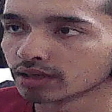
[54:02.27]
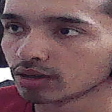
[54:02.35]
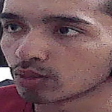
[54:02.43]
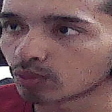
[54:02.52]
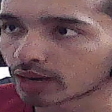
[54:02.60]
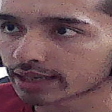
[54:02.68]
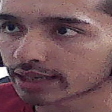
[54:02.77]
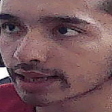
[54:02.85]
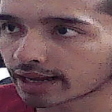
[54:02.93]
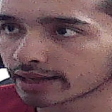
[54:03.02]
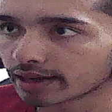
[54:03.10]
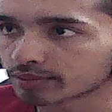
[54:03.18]
what I
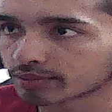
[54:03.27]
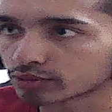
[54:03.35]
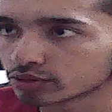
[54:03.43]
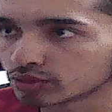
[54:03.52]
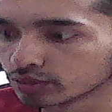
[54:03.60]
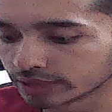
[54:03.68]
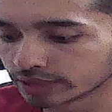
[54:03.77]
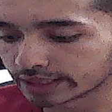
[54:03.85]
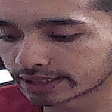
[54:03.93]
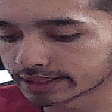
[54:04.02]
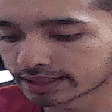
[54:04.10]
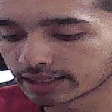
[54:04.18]
have to do
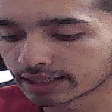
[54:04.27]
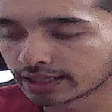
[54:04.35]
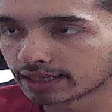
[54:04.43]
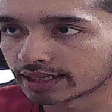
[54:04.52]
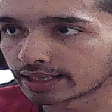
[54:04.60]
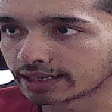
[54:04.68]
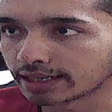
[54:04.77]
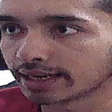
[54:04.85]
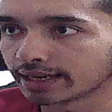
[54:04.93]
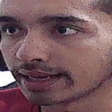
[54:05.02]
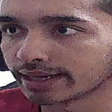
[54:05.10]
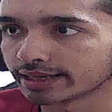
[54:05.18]
is
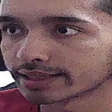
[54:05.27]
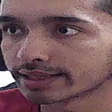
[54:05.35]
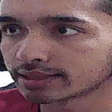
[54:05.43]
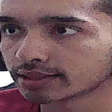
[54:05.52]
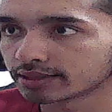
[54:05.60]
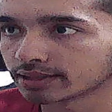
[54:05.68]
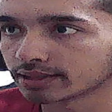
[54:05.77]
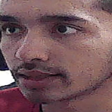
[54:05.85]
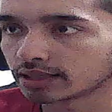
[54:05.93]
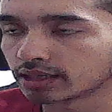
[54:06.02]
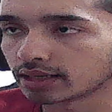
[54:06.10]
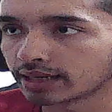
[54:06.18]
let
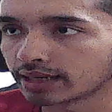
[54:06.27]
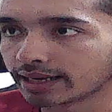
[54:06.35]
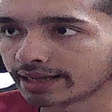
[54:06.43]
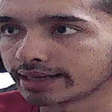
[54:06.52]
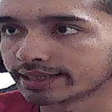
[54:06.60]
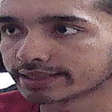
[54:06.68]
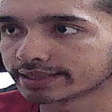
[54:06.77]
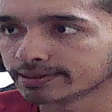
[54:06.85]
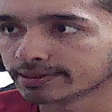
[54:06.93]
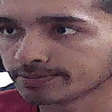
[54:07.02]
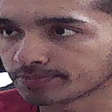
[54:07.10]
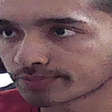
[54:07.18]
let
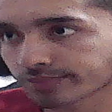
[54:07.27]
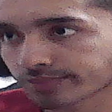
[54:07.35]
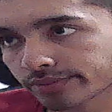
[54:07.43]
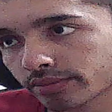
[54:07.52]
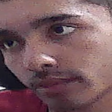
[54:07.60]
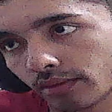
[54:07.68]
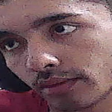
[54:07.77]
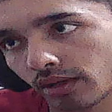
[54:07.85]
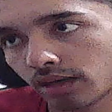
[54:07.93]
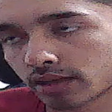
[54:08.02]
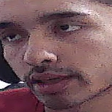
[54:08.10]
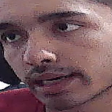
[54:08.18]

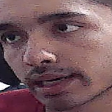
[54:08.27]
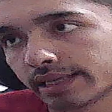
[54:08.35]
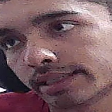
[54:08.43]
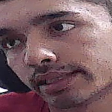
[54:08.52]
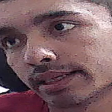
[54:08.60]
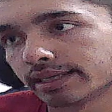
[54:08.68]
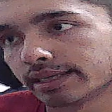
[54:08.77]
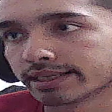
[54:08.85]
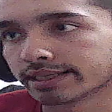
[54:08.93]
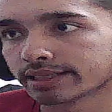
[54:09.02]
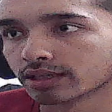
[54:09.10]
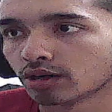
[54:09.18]
let,
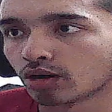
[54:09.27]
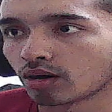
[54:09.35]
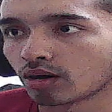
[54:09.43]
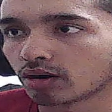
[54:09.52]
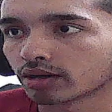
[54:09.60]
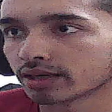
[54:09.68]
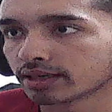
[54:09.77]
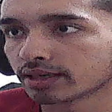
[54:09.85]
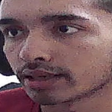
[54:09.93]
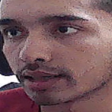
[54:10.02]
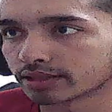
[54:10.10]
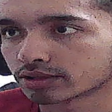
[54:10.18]
or uh,
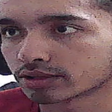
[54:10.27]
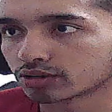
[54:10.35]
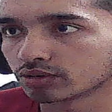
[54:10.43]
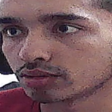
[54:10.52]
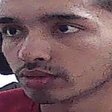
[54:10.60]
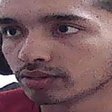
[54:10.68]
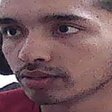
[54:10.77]
let's do